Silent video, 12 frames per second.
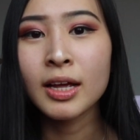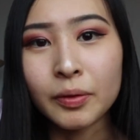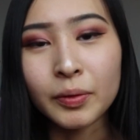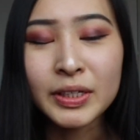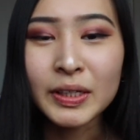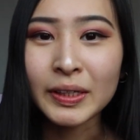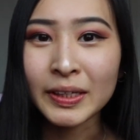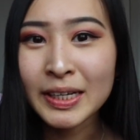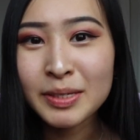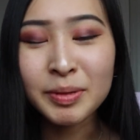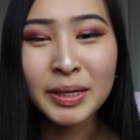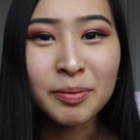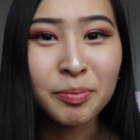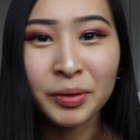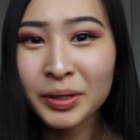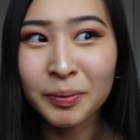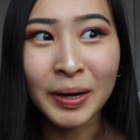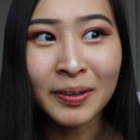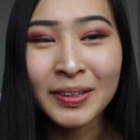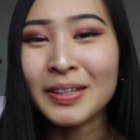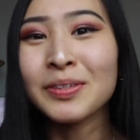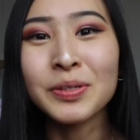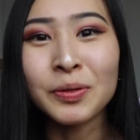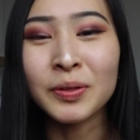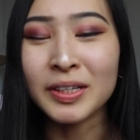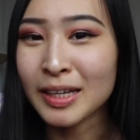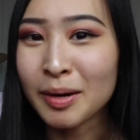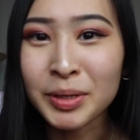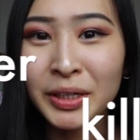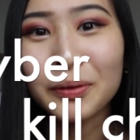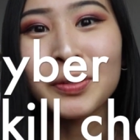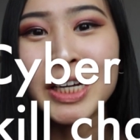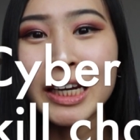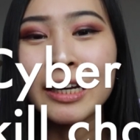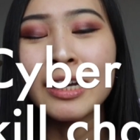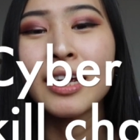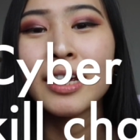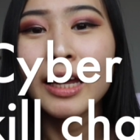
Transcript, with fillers: which leads me pretty well into the cyber kill chain.